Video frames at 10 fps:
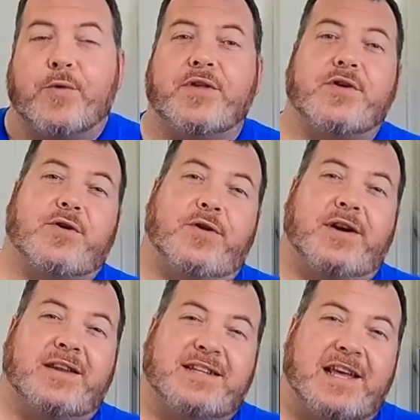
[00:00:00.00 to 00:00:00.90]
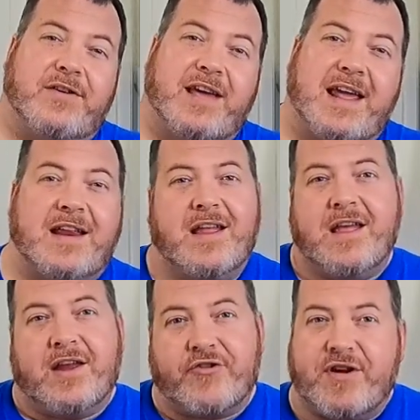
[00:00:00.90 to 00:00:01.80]
Whether you're going to tailgate
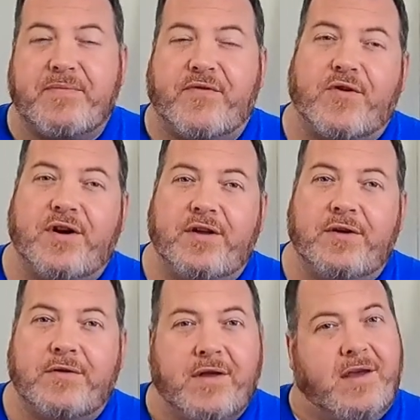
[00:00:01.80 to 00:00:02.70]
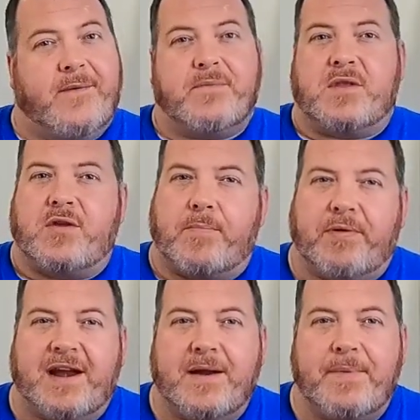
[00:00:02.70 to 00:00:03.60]
and drink before noon, you're
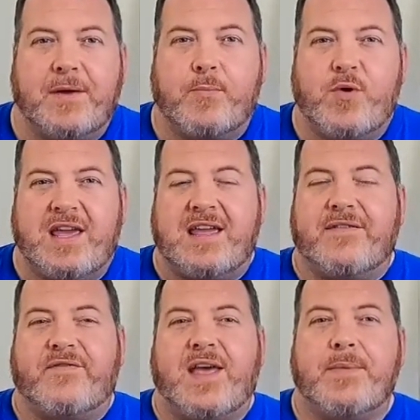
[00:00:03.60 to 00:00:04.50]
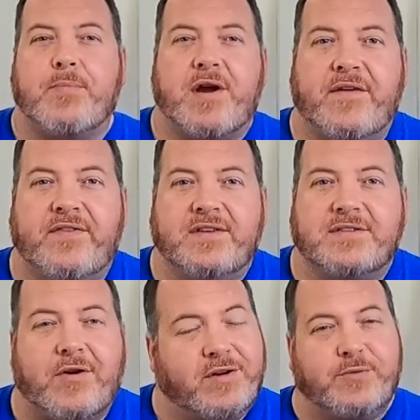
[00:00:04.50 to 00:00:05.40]
planning a big weekend family
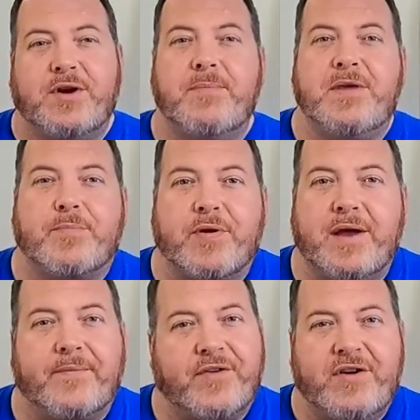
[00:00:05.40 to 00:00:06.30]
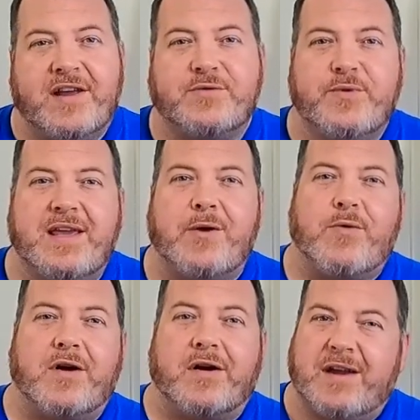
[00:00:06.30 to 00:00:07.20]
breakfast, or just want a meal prep for your next week at
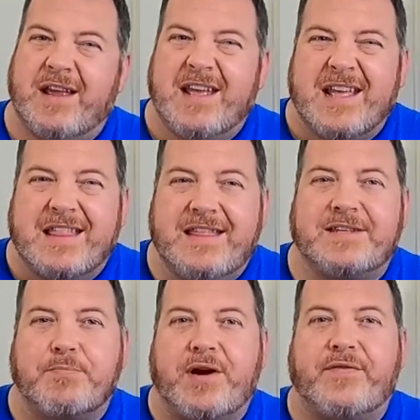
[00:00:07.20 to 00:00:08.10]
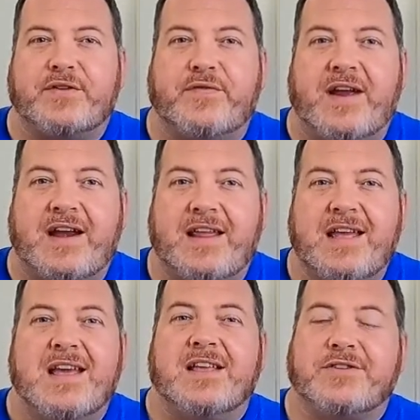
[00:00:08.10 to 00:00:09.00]
work, this breakfast
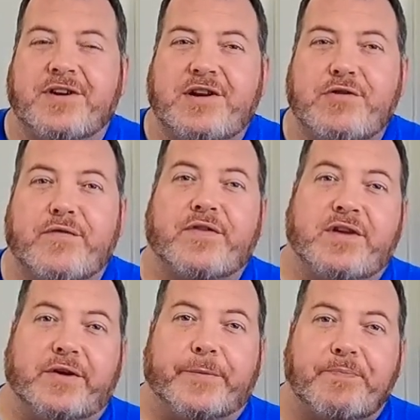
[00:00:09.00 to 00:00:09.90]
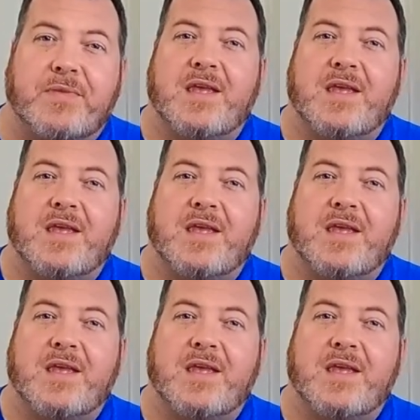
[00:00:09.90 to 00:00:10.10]
fatty is going to do it for you.